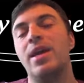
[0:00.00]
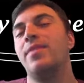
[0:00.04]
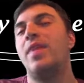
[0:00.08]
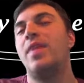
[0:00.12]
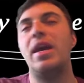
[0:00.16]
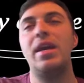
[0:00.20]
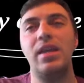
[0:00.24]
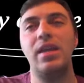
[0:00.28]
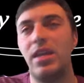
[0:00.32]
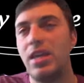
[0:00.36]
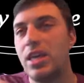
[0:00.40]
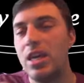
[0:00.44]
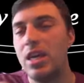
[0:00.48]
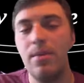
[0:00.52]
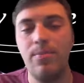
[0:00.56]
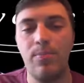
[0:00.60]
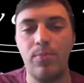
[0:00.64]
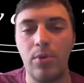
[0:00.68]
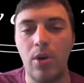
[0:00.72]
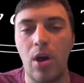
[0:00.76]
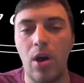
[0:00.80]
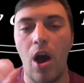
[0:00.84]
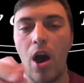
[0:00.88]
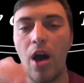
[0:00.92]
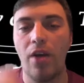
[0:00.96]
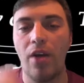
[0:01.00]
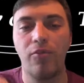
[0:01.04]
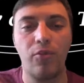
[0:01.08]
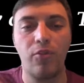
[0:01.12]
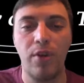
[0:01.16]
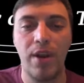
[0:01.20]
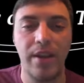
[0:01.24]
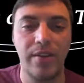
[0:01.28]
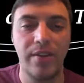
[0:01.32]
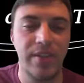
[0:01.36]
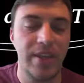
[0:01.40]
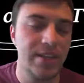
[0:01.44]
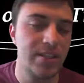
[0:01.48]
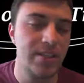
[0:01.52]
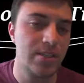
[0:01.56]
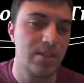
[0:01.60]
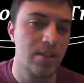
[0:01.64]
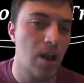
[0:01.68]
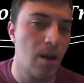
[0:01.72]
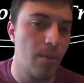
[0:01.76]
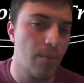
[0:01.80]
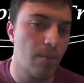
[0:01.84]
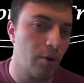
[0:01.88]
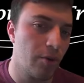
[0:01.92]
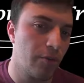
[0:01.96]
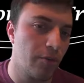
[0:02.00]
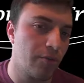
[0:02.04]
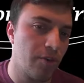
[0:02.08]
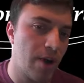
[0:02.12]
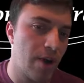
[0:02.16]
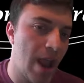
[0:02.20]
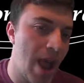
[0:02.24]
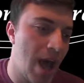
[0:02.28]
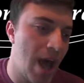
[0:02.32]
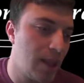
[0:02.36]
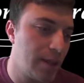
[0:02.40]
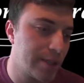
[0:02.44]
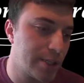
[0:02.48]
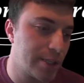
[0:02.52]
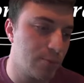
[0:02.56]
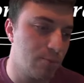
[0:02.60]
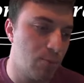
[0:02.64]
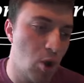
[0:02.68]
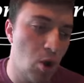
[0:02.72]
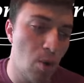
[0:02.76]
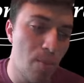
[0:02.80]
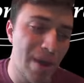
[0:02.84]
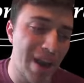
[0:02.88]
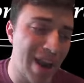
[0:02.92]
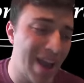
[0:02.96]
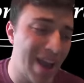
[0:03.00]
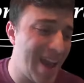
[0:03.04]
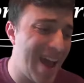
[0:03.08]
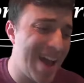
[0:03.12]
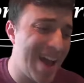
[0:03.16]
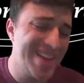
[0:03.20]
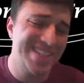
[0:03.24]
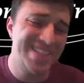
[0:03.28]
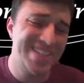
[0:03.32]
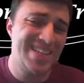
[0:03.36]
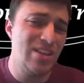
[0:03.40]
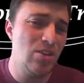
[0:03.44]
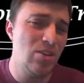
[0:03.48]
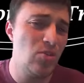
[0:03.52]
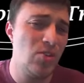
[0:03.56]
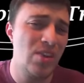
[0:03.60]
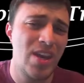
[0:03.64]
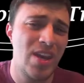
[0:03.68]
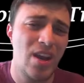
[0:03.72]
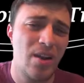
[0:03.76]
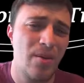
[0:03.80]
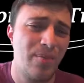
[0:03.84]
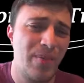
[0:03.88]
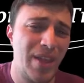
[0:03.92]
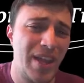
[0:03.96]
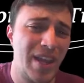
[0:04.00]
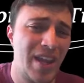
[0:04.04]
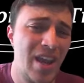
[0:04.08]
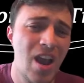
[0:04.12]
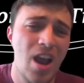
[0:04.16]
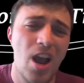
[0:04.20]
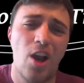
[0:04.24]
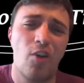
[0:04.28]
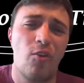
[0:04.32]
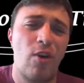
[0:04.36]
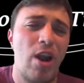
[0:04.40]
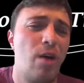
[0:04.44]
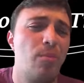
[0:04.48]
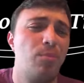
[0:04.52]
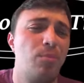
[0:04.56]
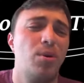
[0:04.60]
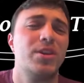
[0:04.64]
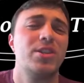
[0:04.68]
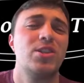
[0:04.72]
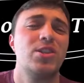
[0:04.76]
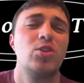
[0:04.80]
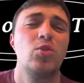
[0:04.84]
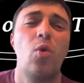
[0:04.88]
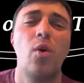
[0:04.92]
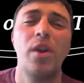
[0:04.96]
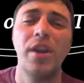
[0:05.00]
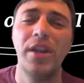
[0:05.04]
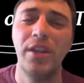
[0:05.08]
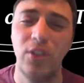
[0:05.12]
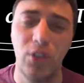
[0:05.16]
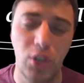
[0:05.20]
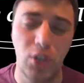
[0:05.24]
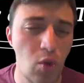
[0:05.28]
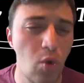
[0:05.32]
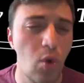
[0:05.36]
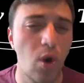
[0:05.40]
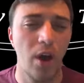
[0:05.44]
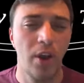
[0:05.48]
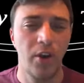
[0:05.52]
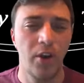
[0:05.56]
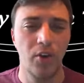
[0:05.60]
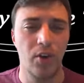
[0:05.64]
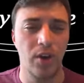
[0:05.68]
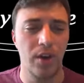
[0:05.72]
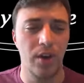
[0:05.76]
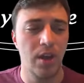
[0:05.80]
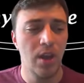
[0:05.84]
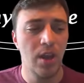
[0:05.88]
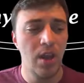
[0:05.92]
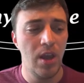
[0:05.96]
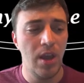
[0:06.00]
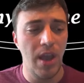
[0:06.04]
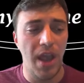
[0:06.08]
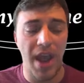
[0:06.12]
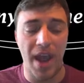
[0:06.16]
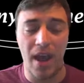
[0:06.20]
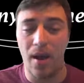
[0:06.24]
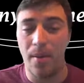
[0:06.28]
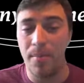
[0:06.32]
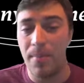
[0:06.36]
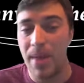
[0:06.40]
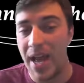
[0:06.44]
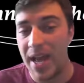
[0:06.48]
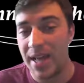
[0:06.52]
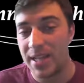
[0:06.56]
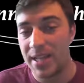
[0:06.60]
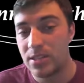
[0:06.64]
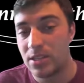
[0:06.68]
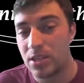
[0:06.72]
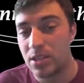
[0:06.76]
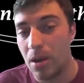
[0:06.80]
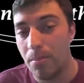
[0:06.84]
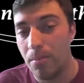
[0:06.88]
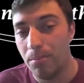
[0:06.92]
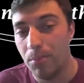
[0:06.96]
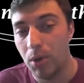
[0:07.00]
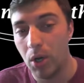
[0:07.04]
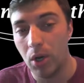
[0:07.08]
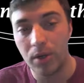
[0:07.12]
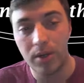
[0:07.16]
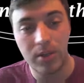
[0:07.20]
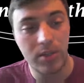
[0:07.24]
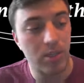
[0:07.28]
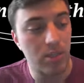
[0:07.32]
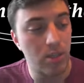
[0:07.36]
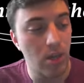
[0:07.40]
They keep hovering this number for Alex Bowman. I see you can get them like around plus 2,200 at some books.